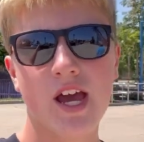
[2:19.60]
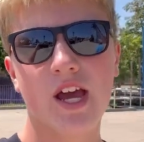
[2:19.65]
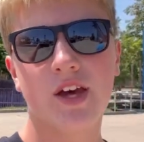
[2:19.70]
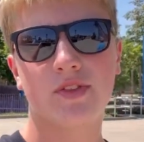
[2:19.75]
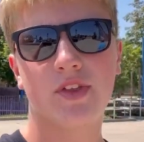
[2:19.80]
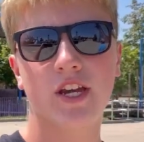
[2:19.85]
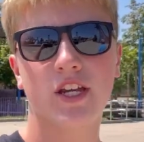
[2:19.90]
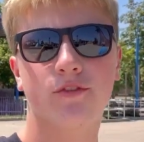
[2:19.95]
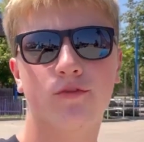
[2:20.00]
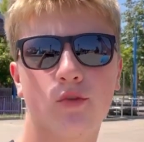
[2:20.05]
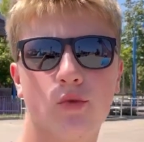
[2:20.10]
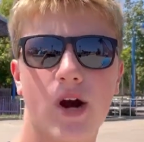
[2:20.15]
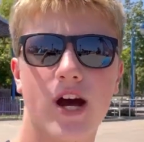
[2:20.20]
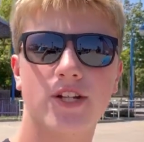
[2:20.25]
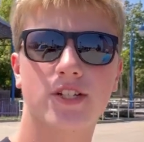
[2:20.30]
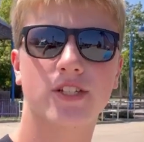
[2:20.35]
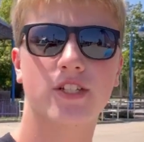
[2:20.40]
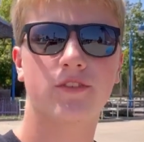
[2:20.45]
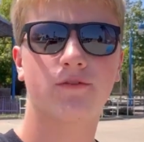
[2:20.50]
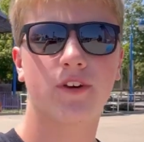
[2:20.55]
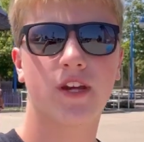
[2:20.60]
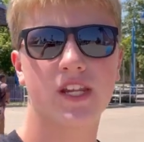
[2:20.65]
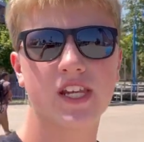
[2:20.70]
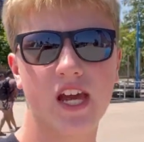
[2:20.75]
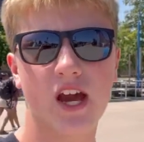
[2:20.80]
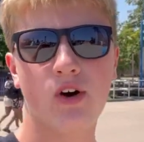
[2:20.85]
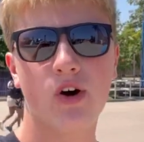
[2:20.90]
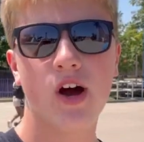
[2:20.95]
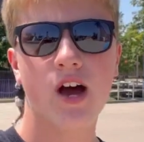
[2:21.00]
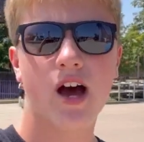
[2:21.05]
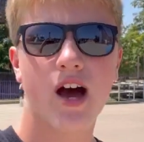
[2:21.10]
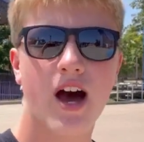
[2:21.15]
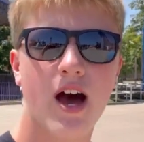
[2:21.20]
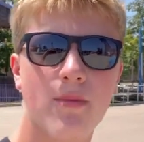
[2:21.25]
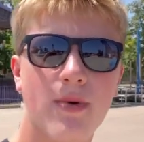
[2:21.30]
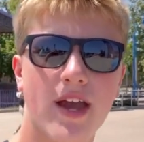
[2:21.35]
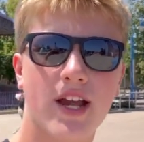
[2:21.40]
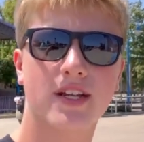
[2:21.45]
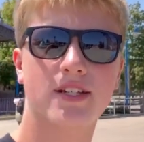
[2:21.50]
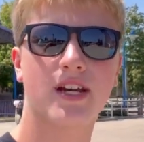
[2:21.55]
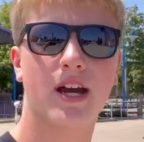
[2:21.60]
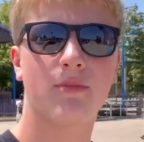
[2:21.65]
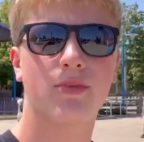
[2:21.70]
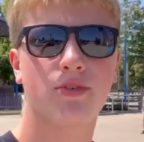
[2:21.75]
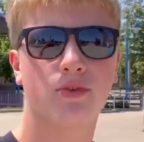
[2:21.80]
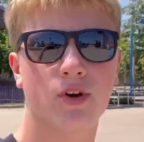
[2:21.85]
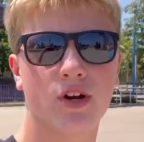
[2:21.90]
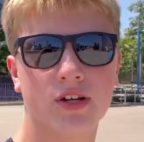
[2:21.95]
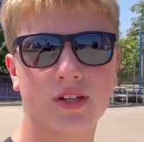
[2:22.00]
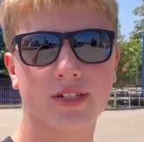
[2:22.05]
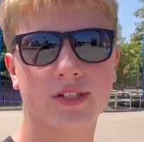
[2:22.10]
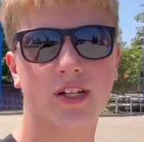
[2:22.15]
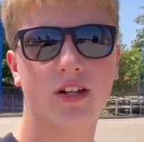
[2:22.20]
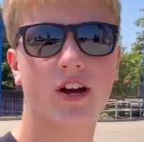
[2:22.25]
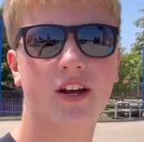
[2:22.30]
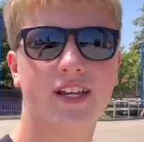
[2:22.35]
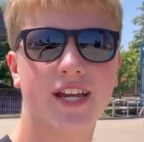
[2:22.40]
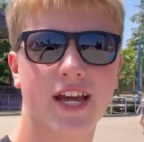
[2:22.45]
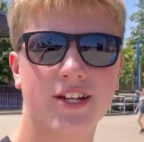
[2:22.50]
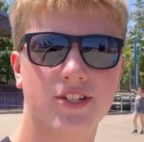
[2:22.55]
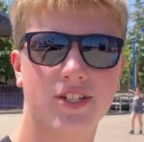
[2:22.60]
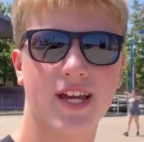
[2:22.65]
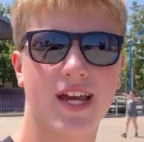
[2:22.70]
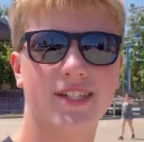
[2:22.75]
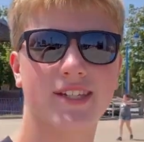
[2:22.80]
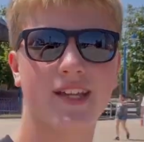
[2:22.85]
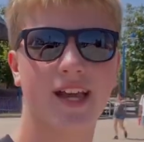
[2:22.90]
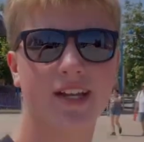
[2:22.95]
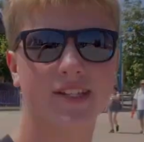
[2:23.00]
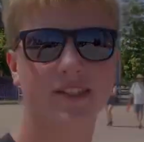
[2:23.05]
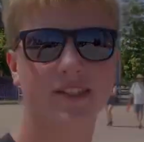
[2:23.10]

Thank you for watching this video. I'm Hangtime Thrills and I'll catch you guys next